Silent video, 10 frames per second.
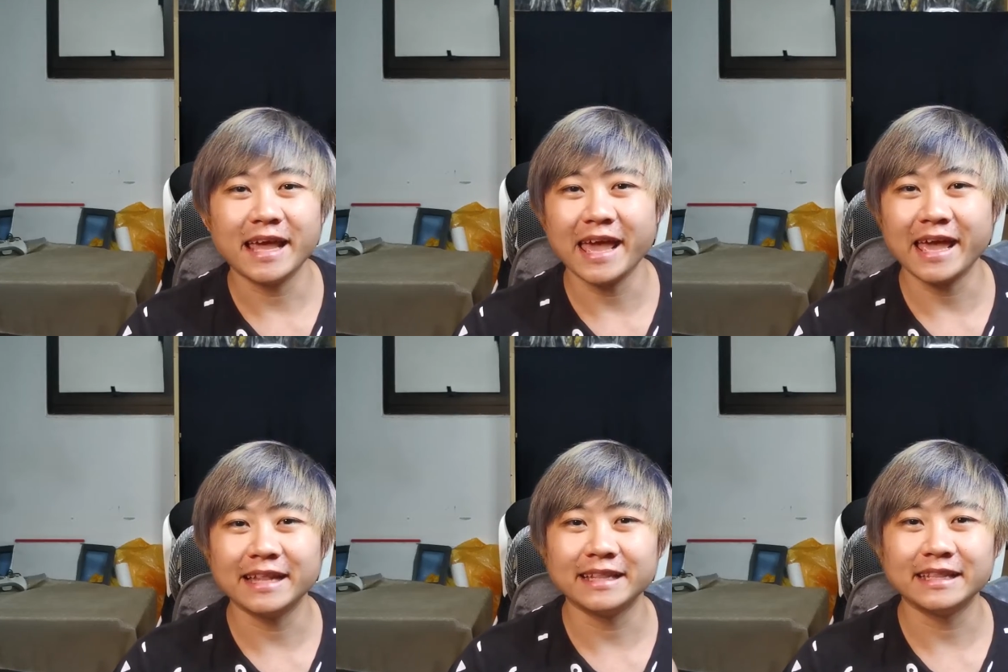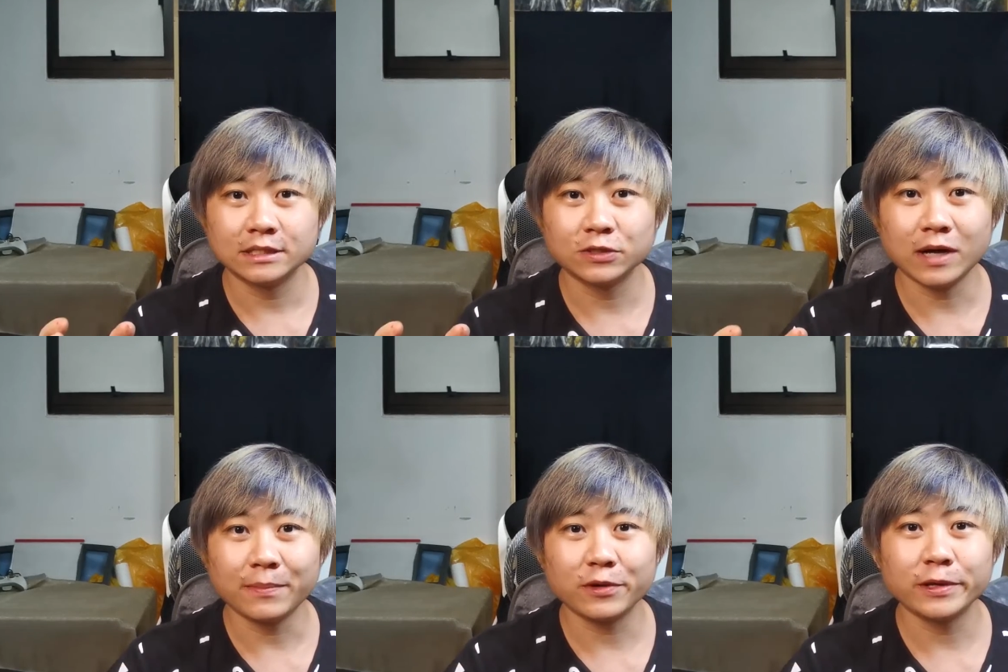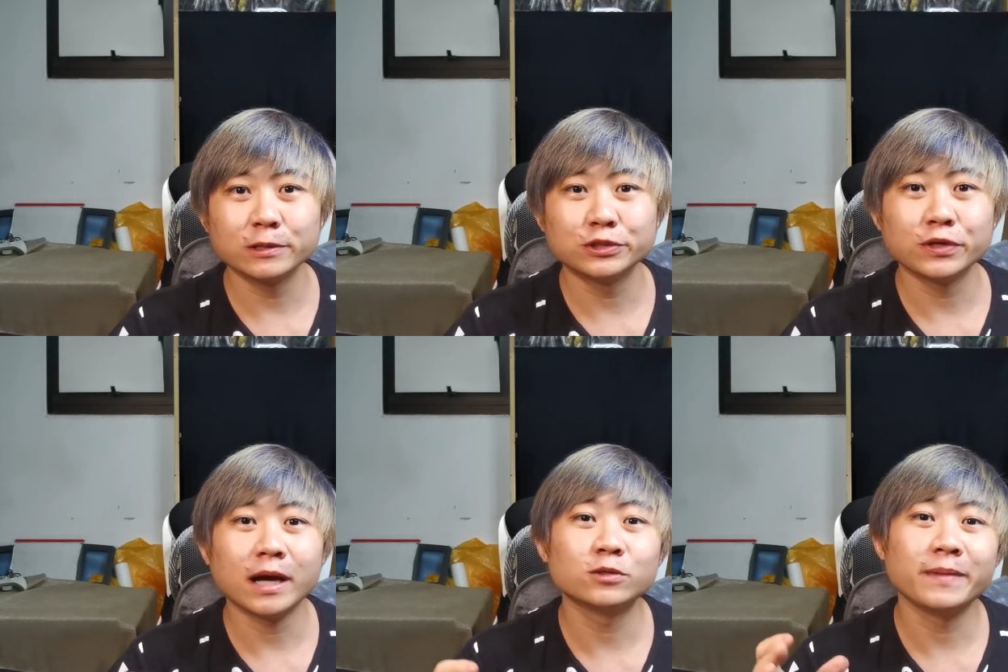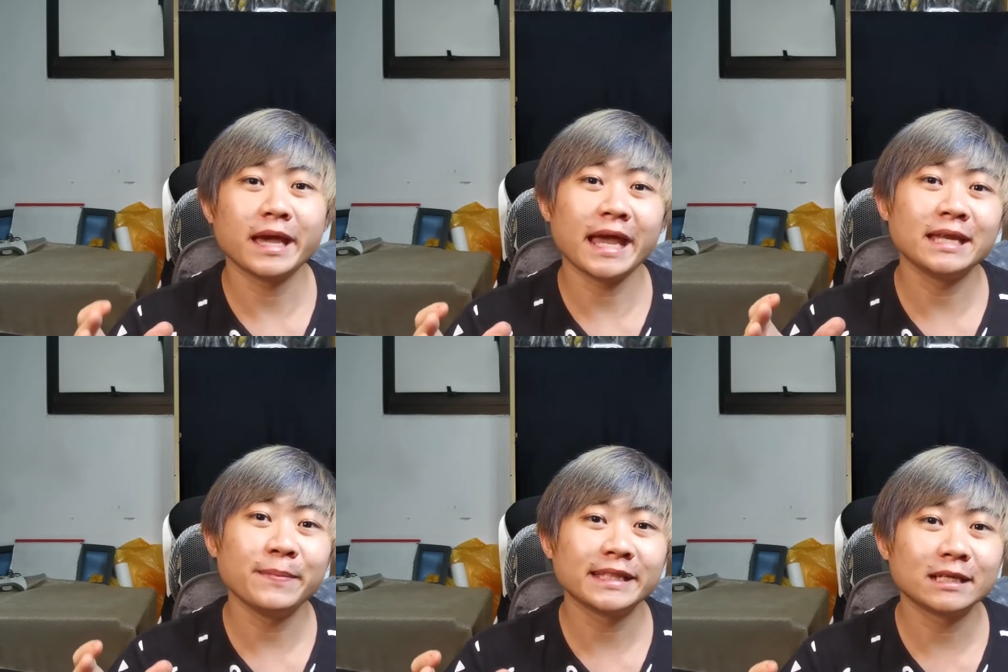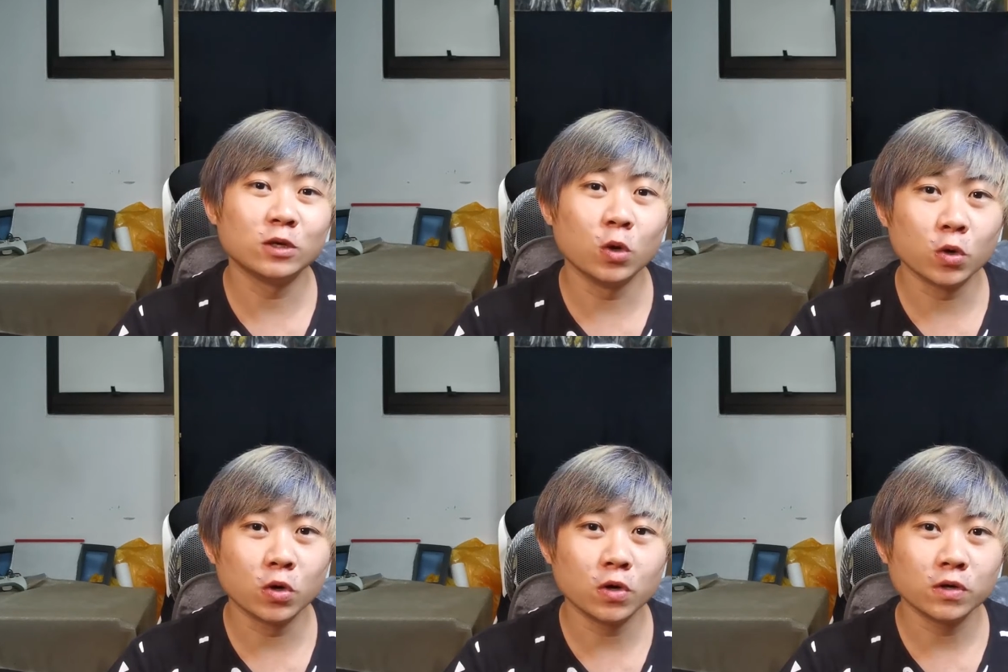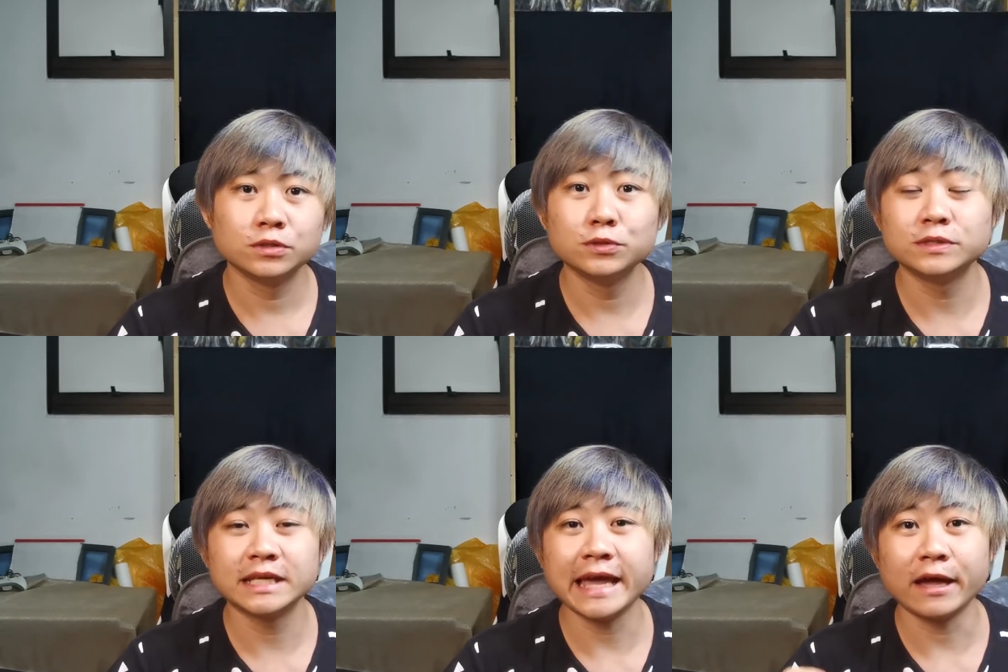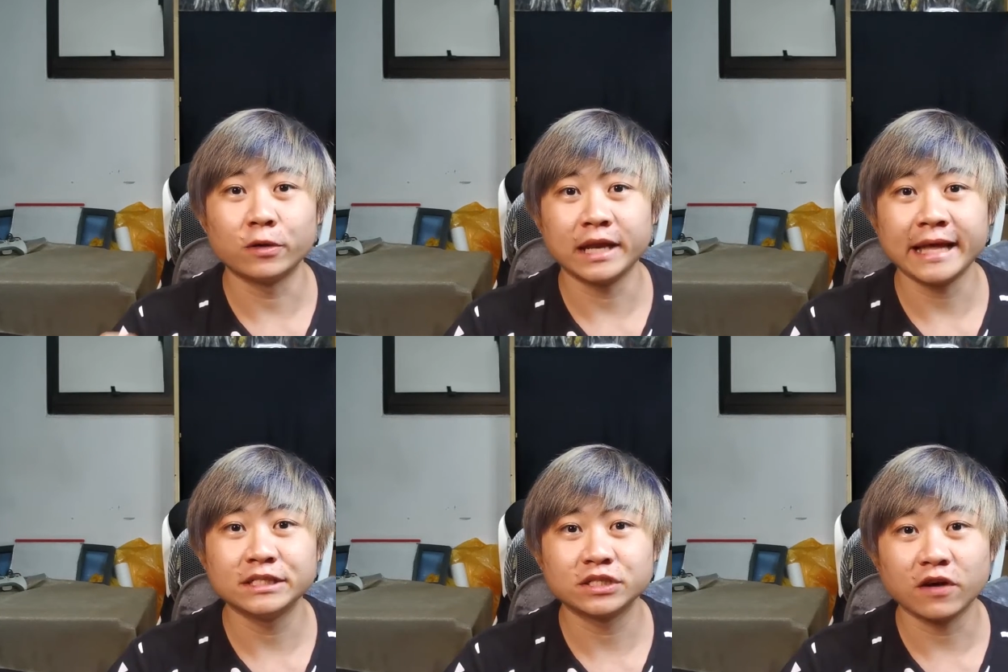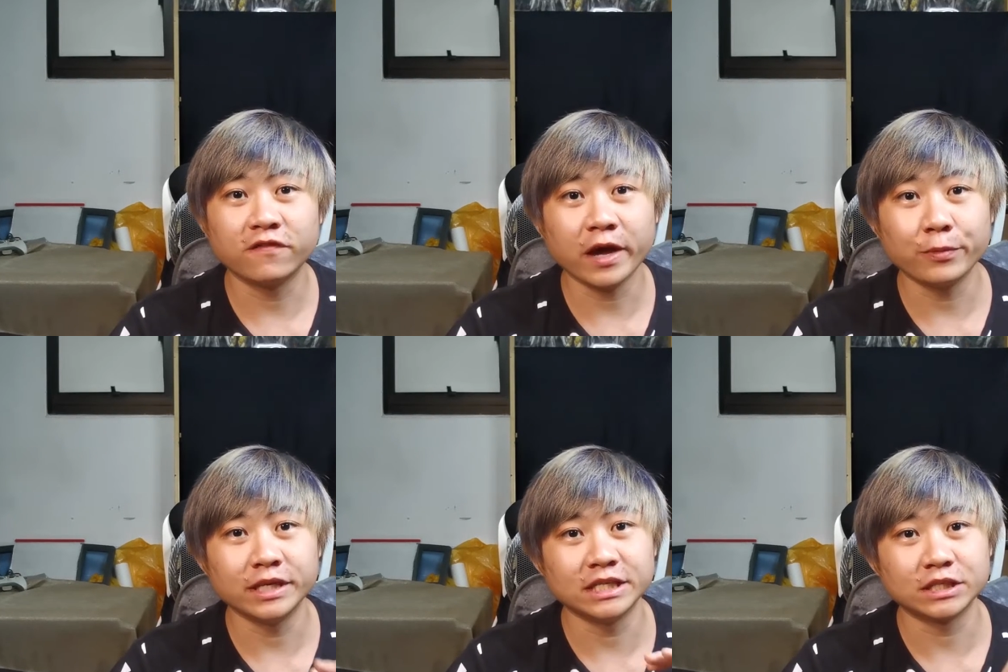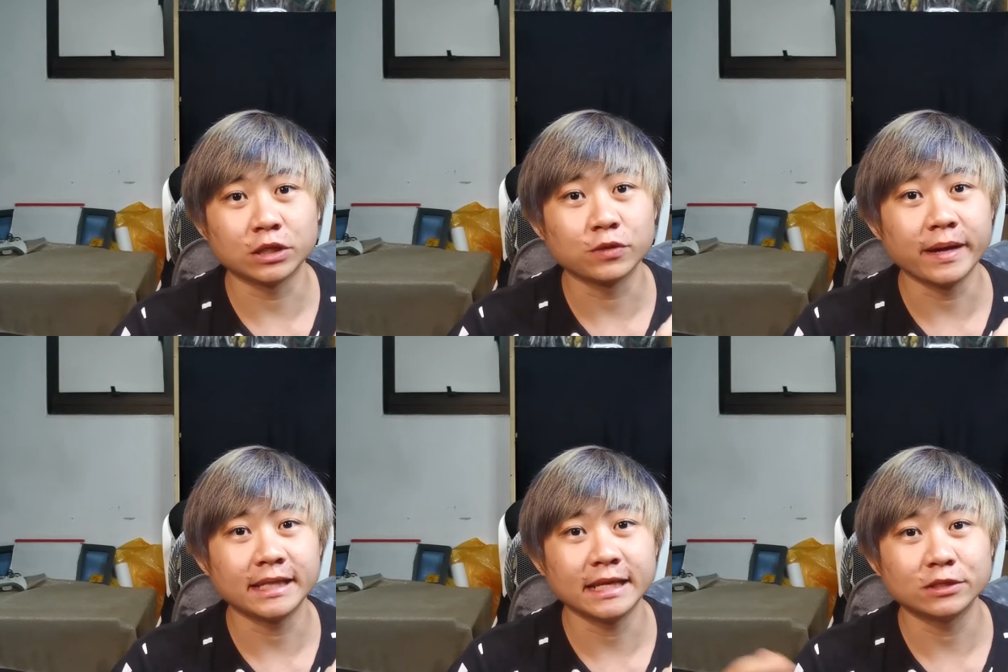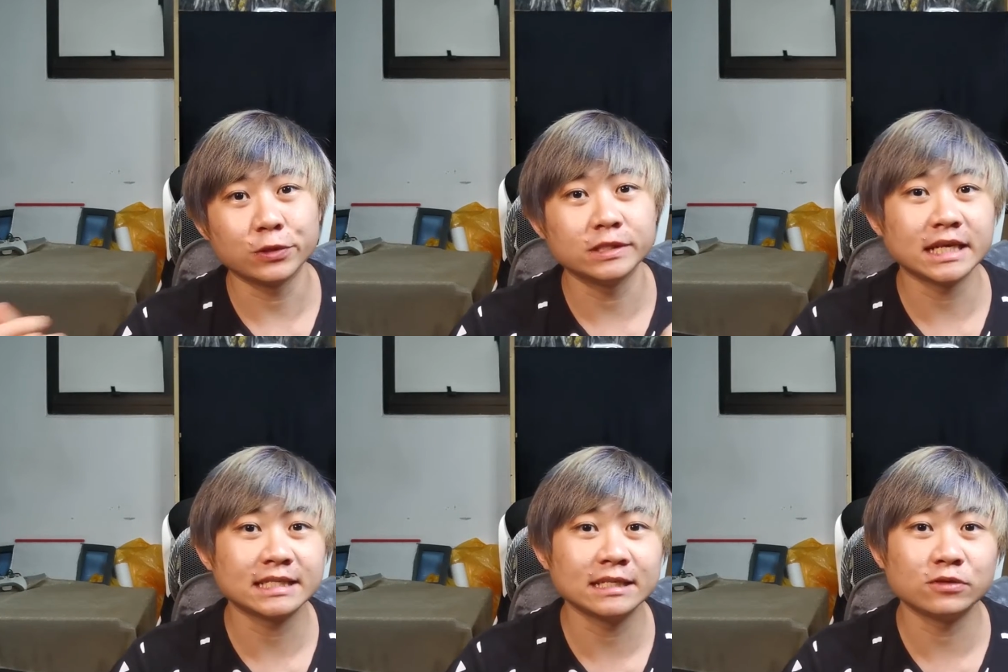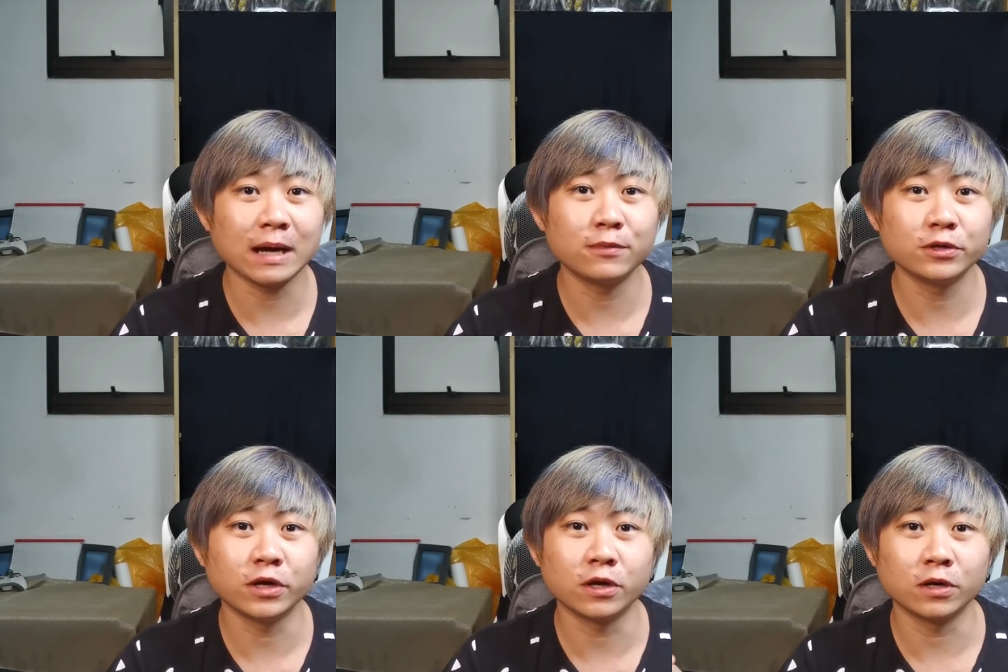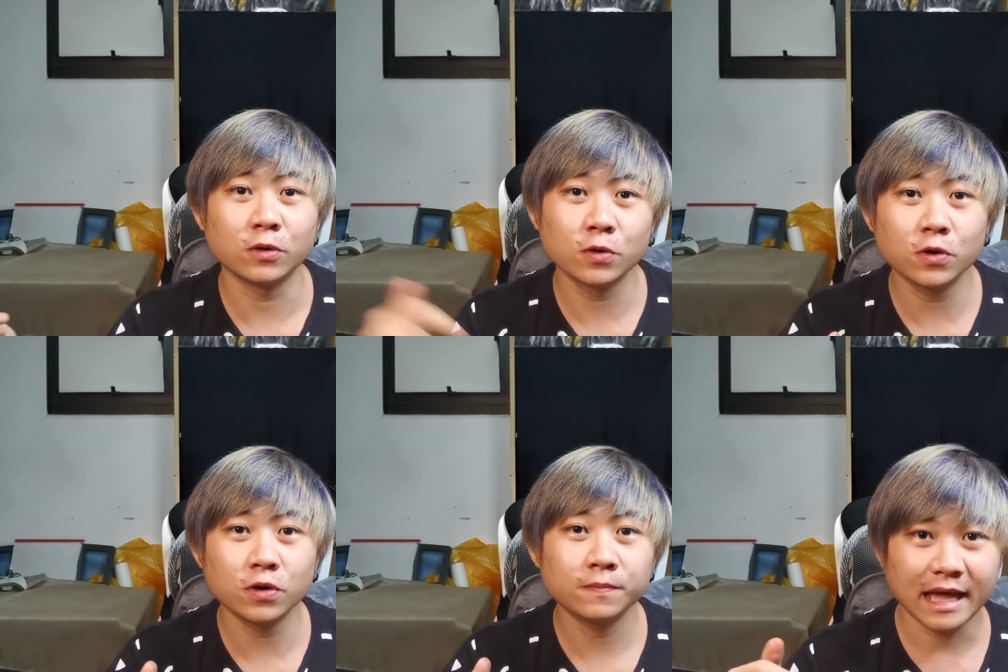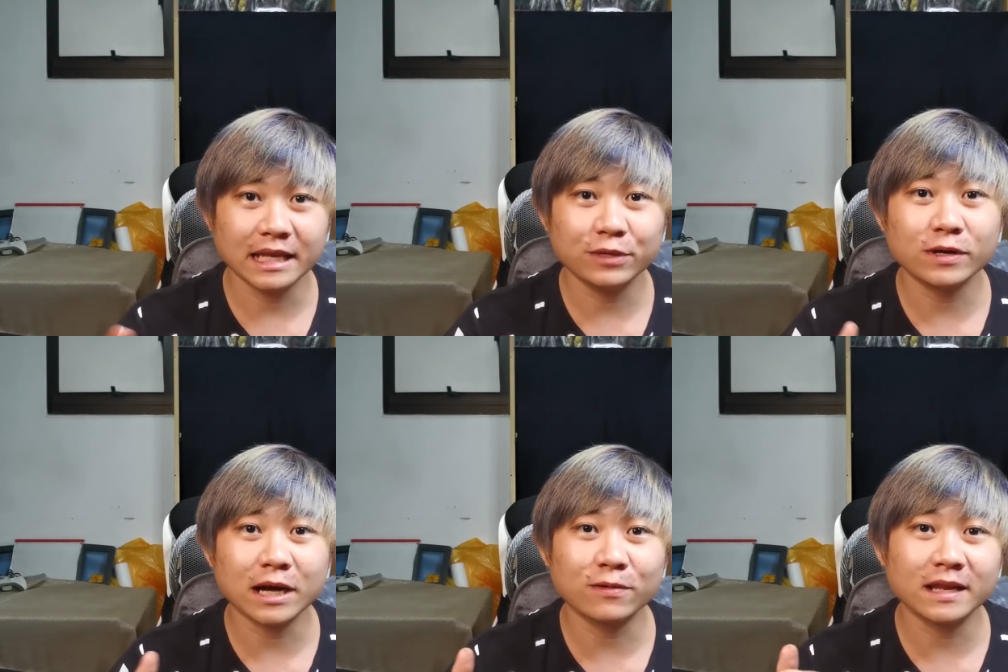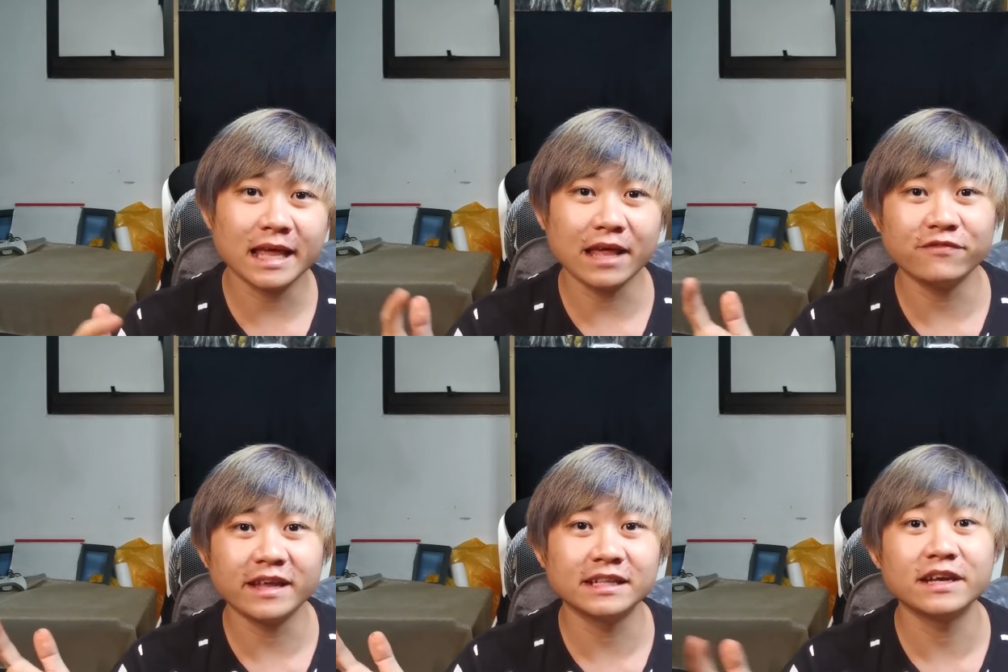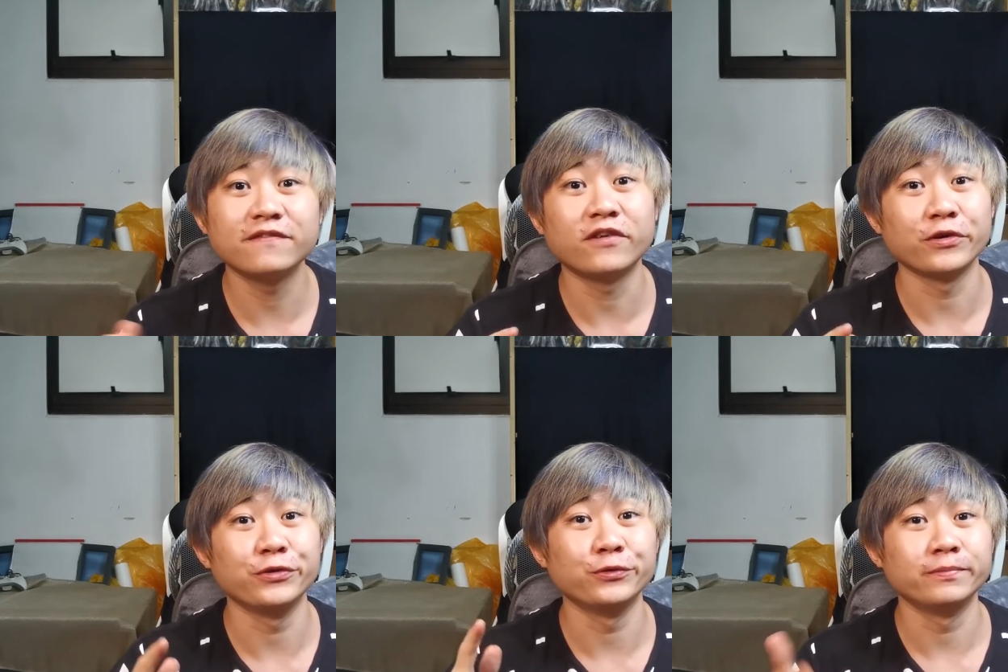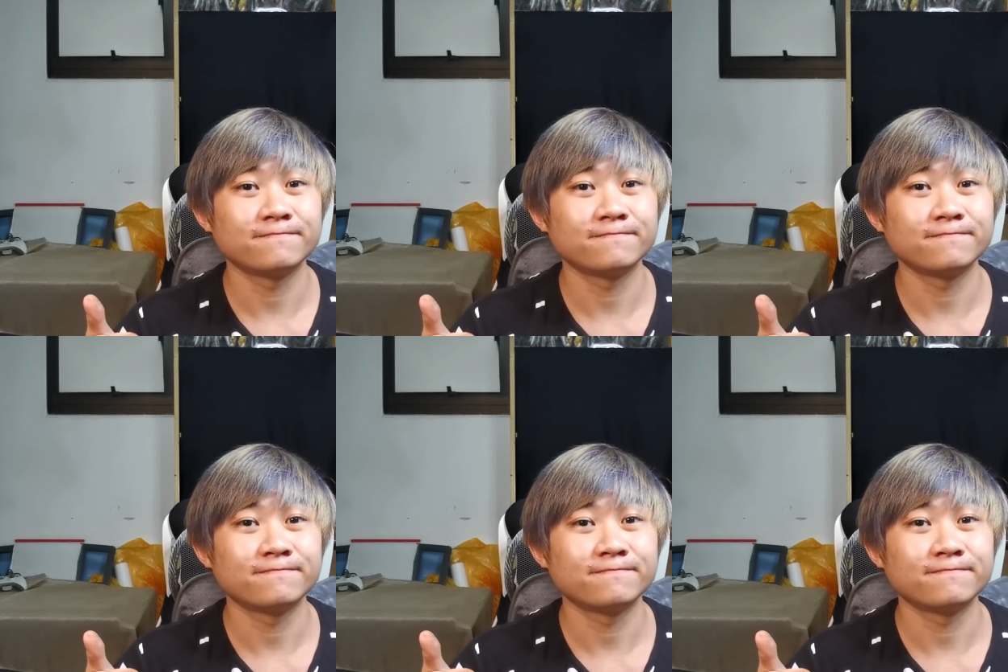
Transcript: And so I'm going to show you how to make an animated logo using an online software which is automatic. So you just need to upload your logo and it will calculate and render it for you.